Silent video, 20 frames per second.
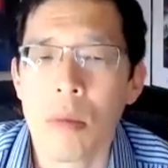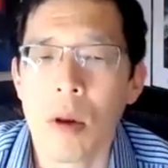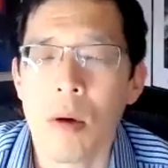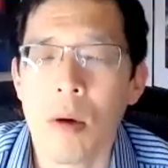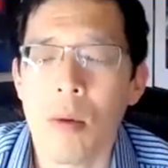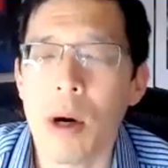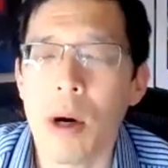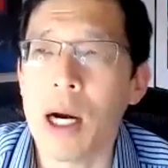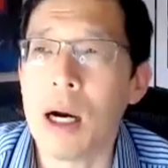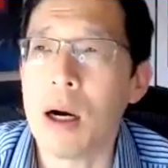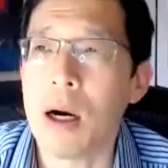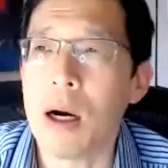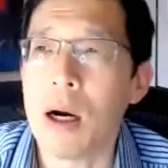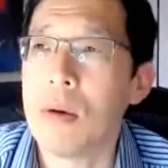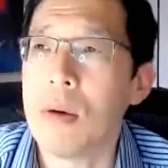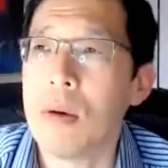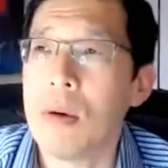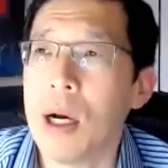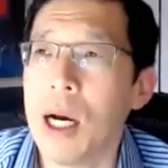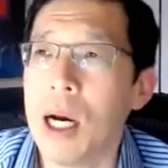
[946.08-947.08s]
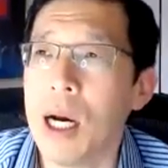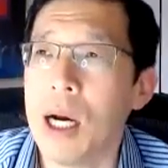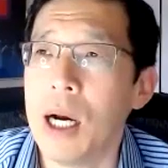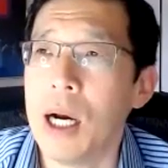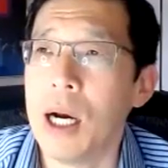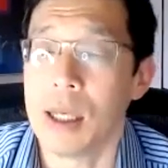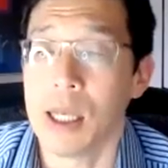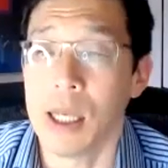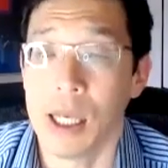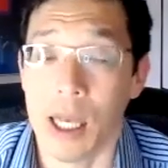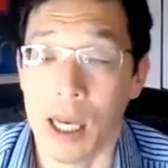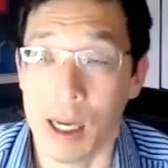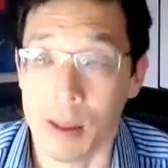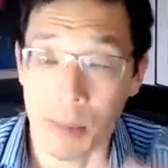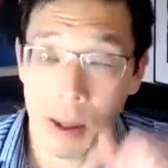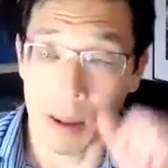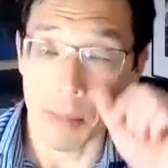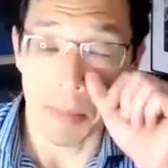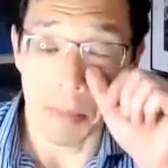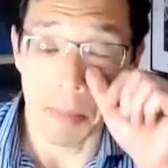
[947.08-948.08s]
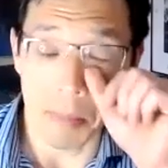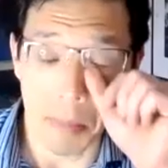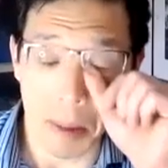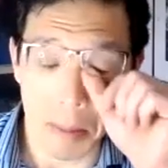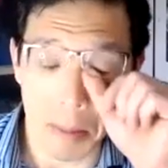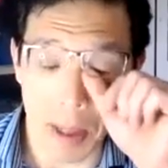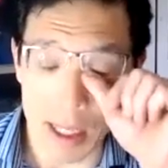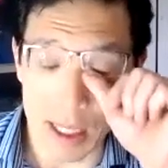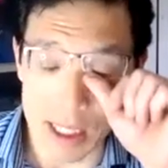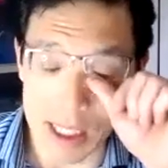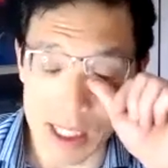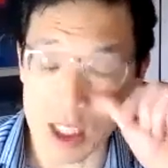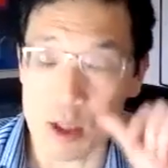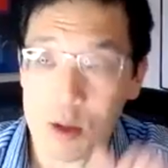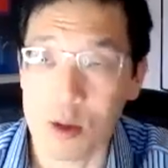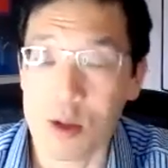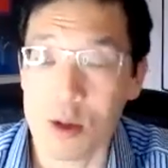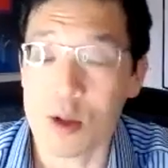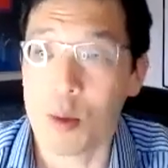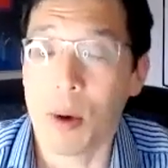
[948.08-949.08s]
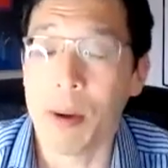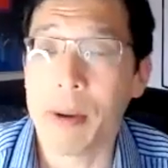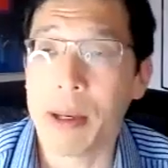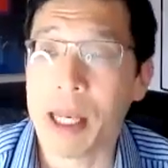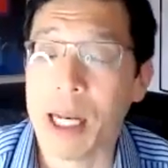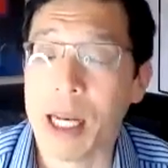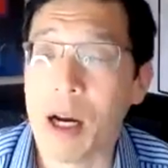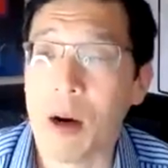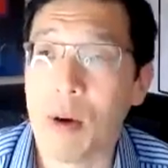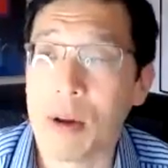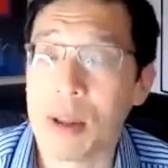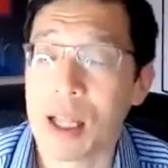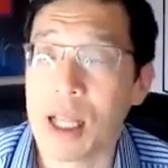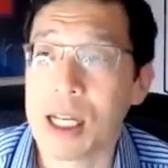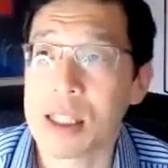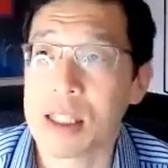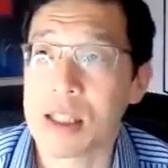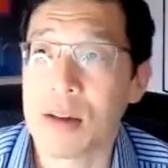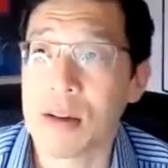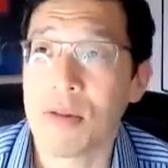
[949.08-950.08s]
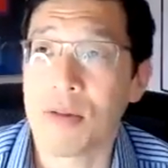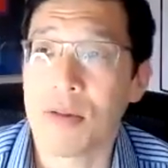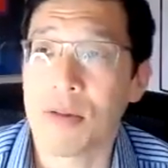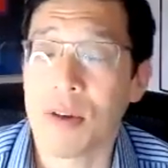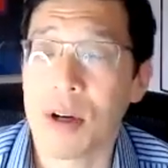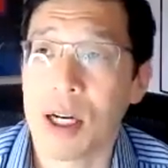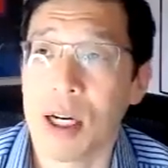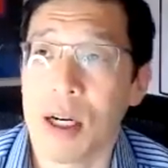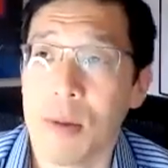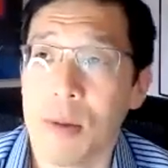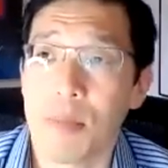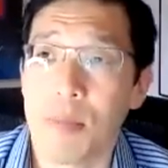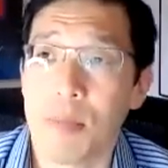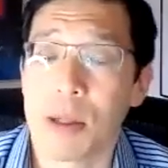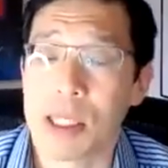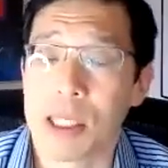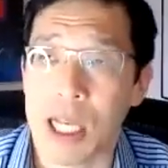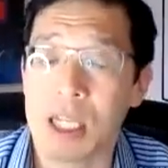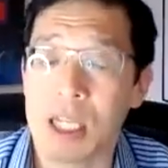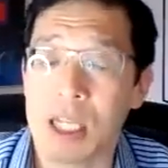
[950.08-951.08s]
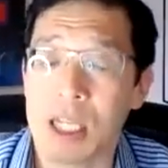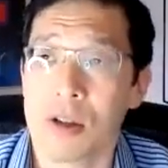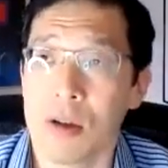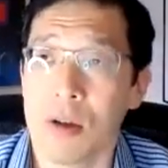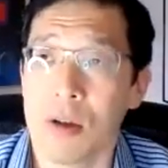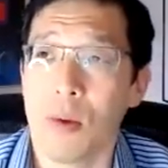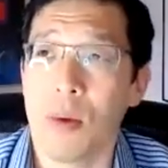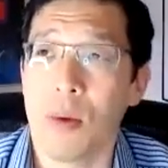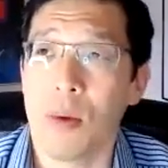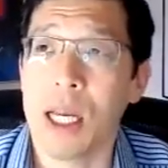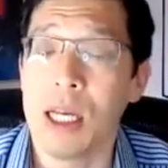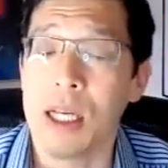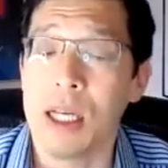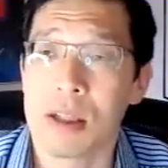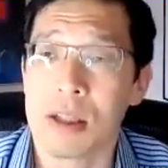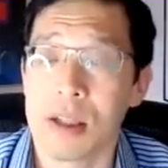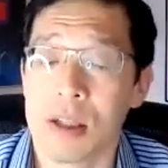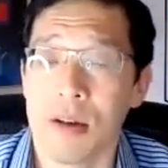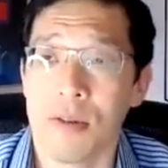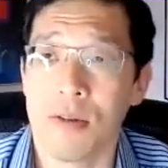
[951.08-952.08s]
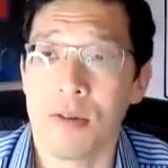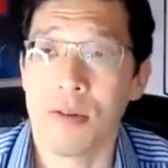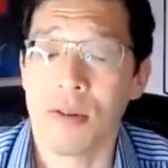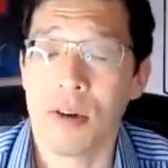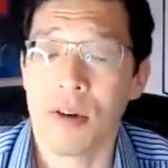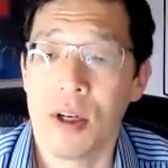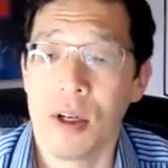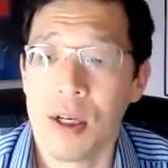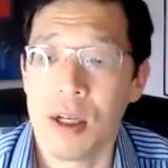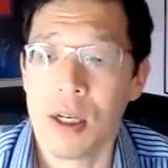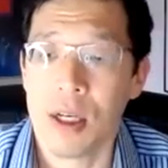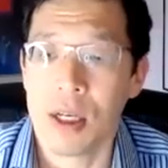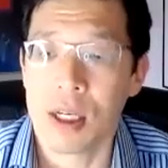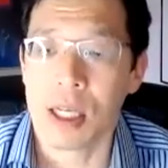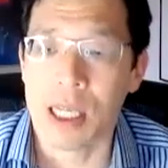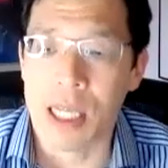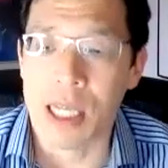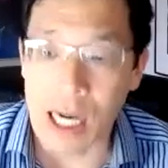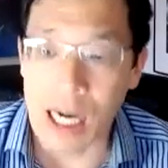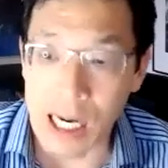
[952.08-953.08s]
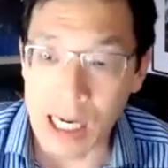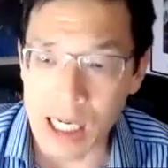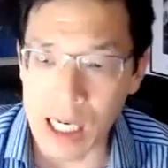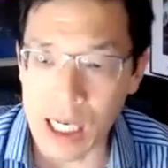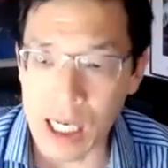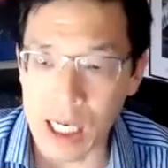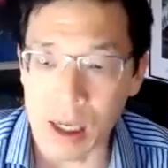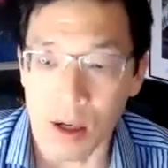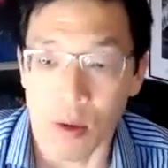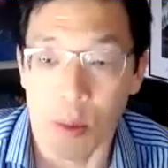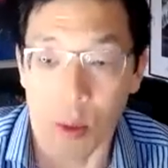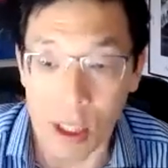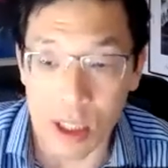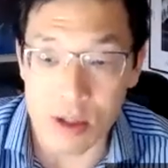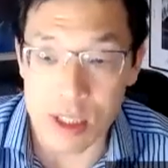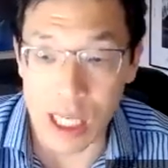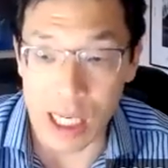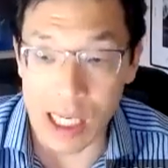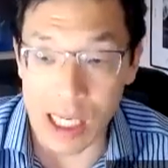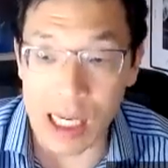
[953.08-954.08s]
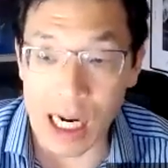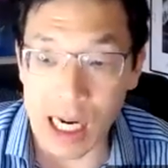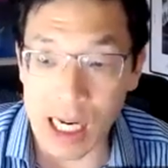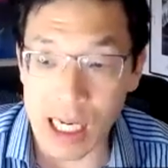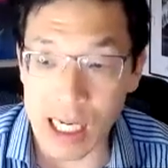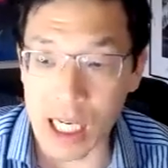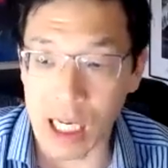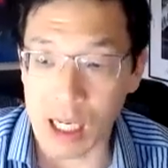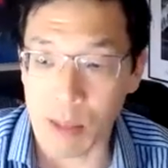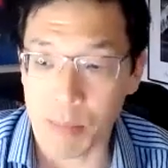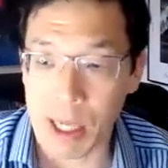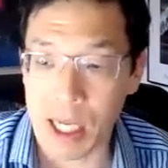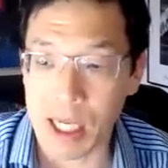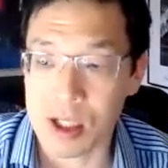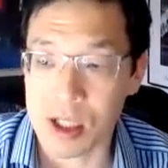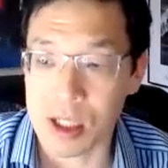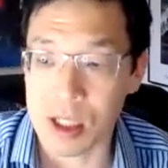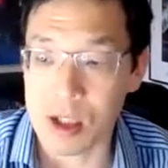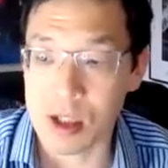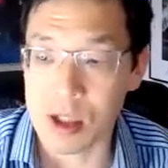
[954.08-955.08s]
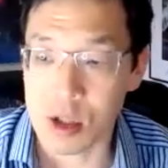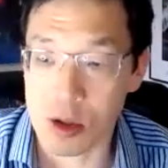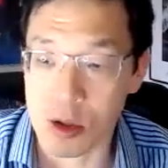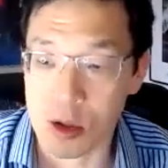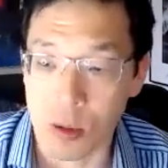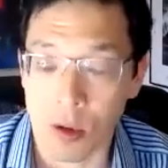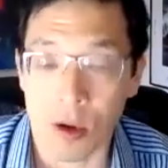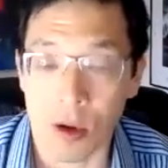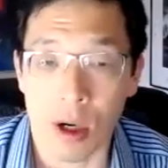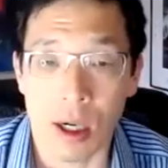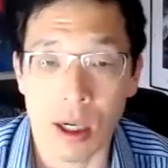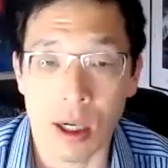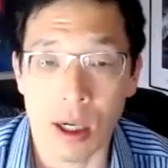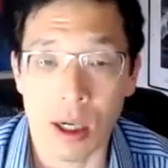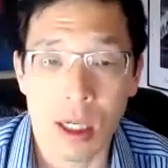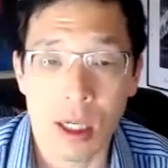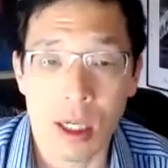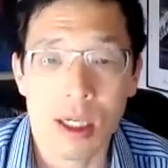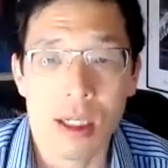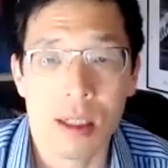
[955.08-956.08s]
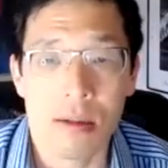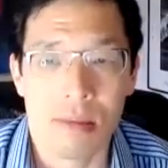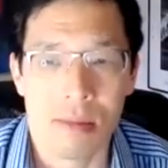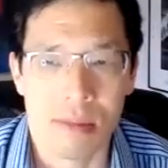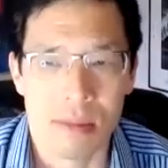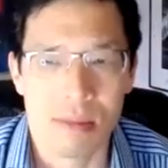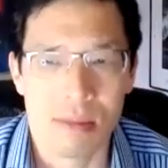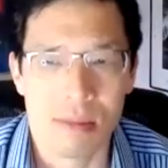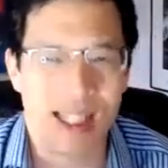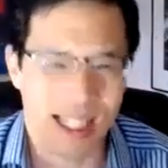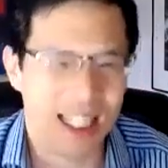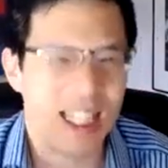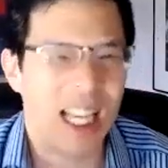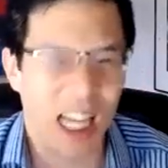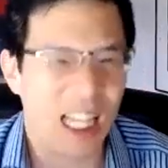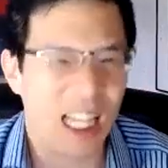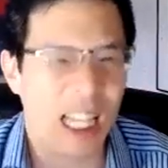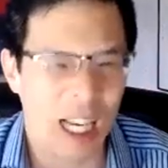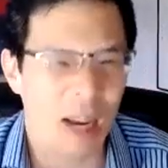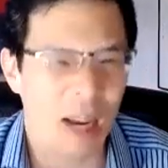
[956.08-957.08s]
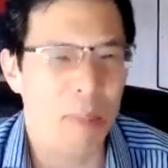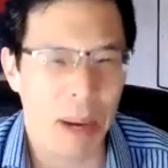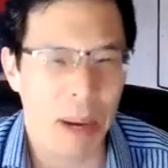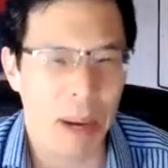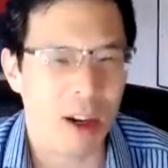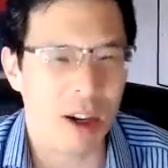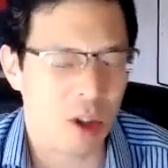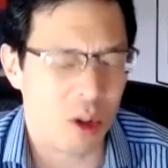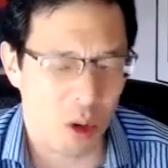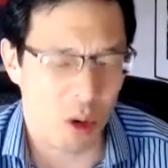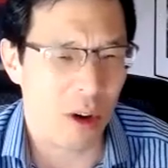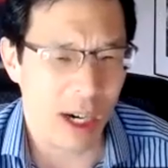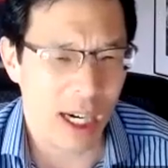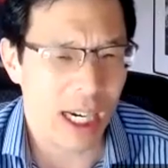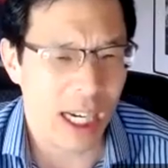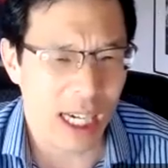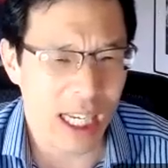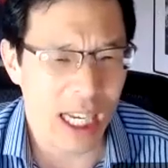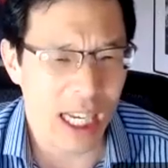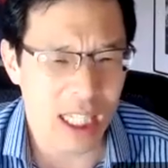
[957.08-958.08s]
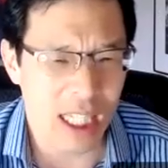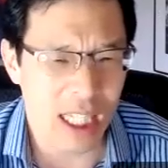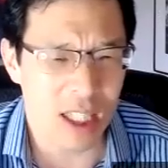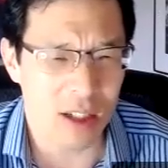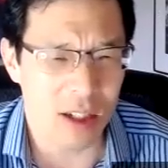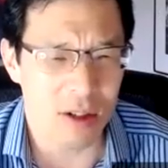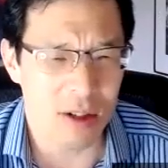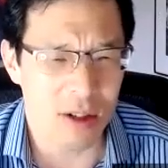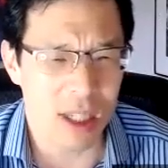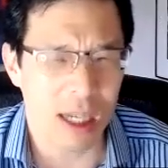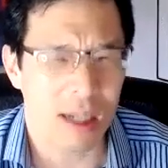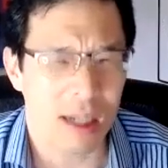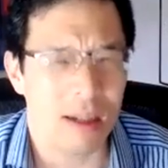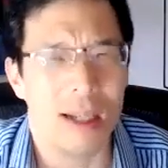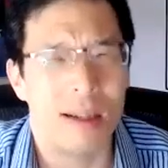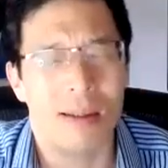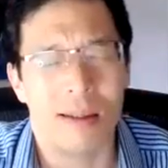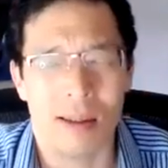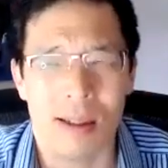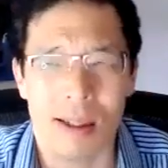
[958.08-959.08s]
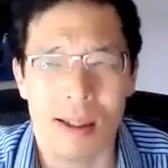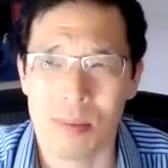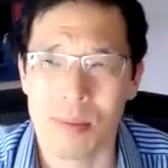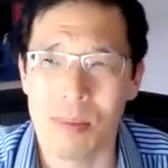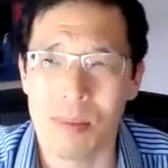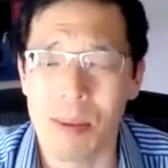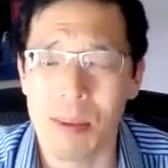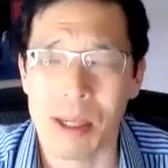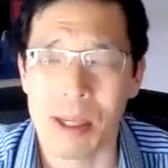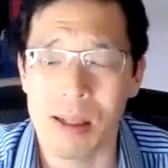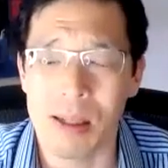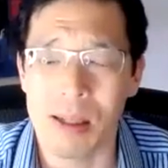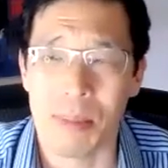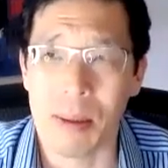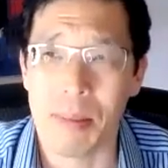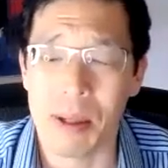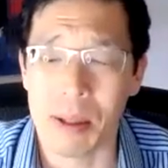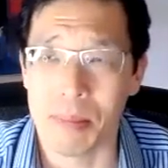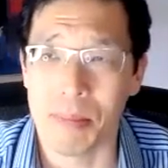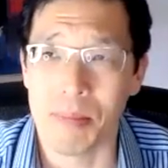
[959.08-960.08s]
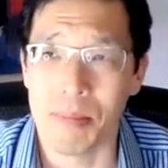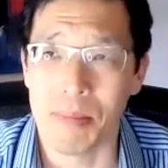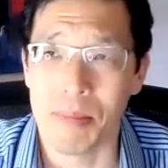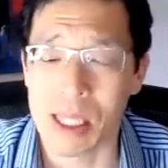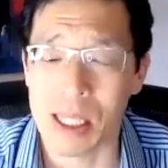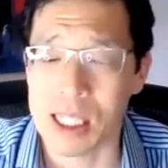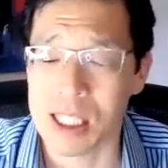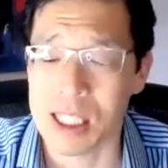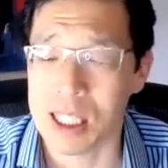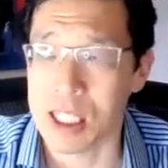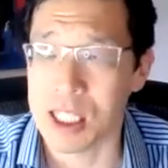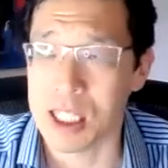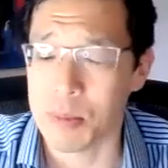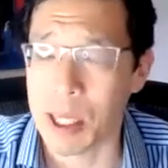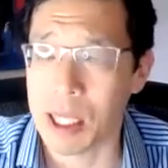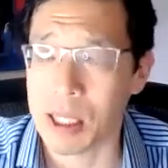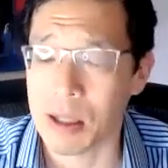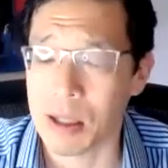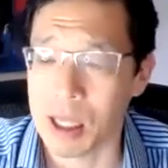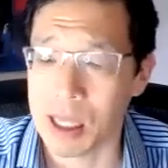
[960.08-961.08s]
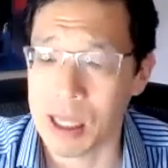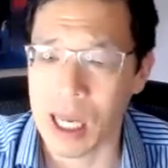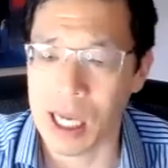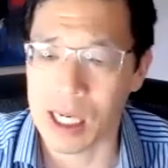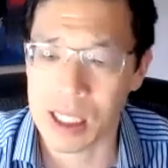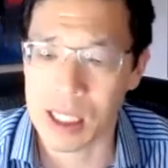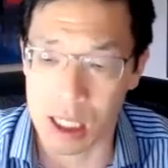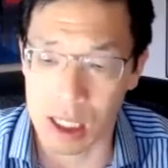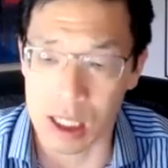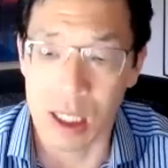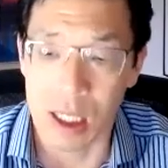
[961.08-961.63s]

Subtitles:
Wow. Yeah, my mind is swimming now with lots of potential ways of guiding. When you say guiding patients toward telling a better story, I guess you're saying, maybe being less judgmental than that,